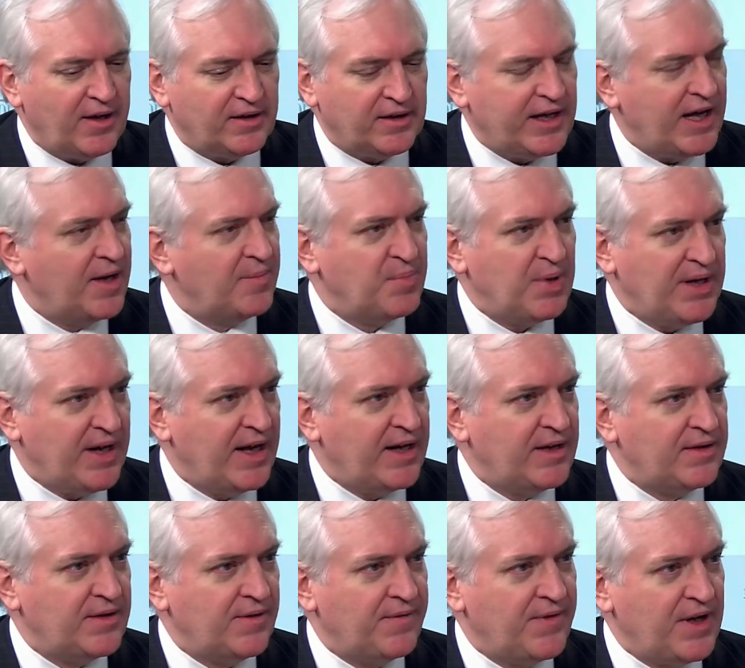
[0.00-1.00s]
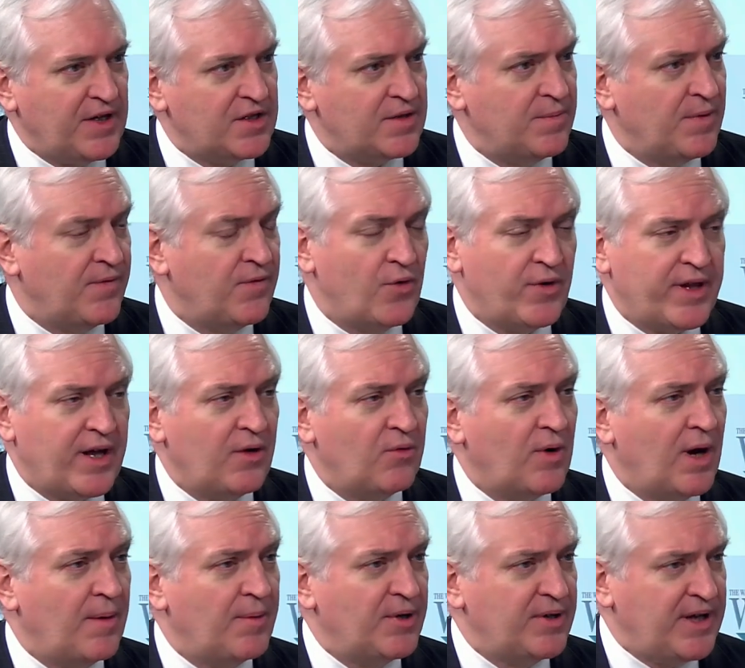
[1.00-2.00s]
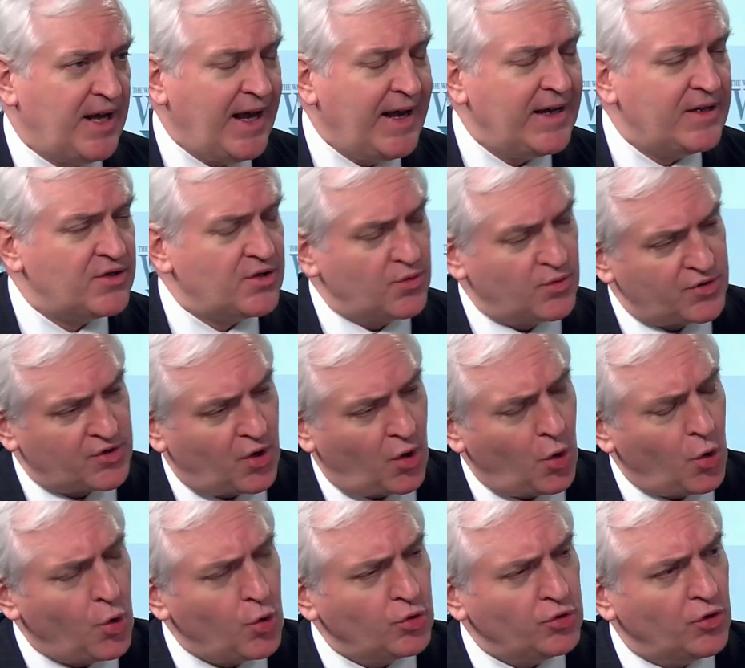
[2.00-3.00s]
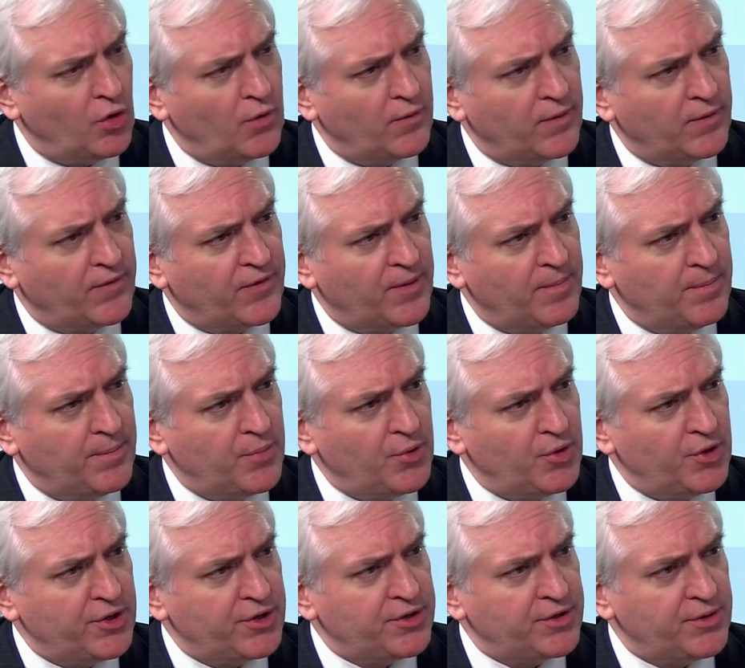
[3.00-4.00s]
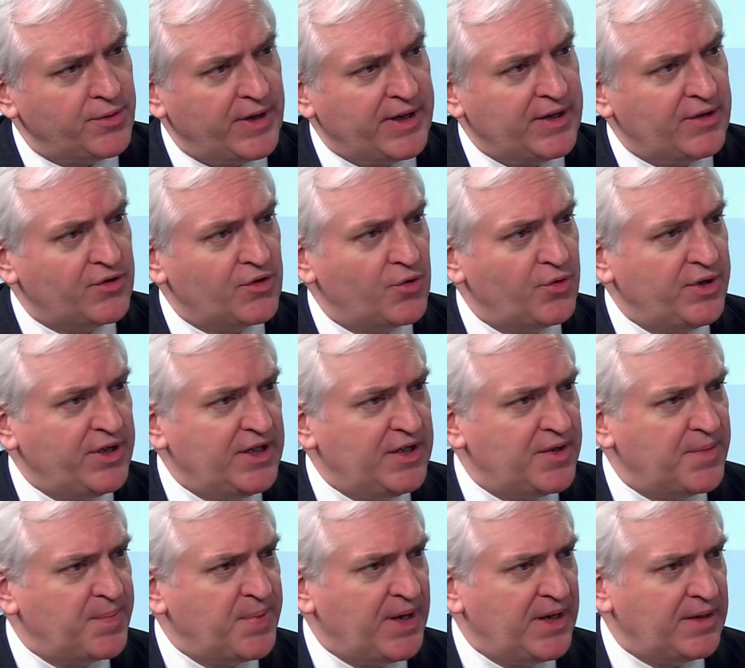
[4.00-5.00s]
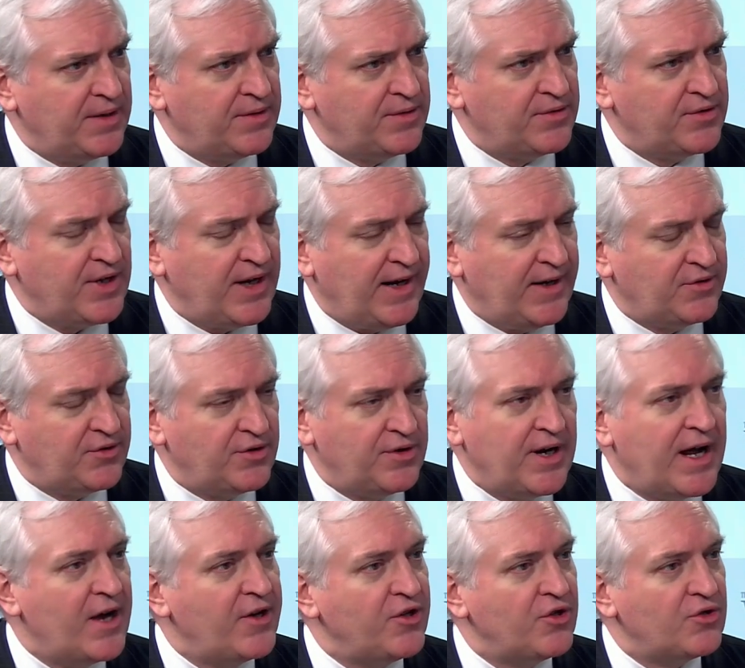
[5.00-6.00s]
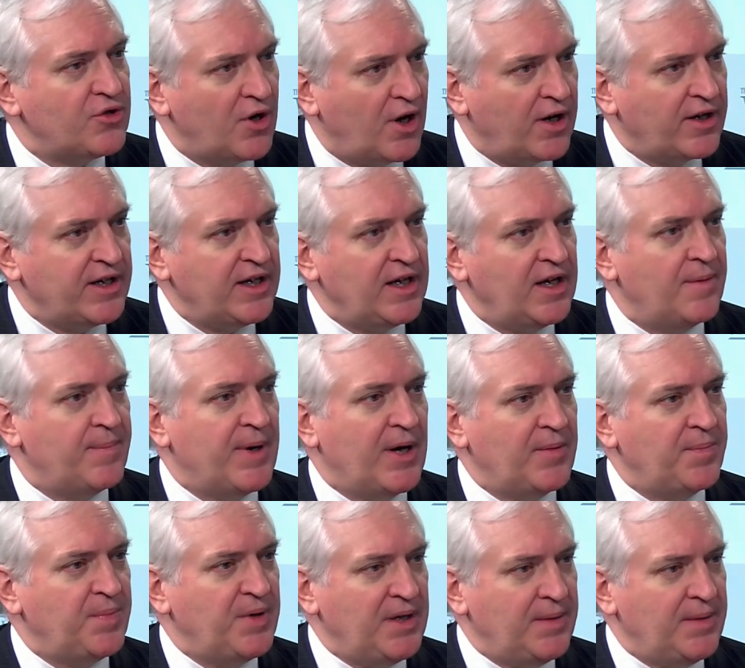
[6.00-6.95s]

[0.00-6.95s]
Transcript: Leon Panetta at Defense, and before that Robert Gates, who was a holdover from Bush, who had his own independent stature. Now you're talking about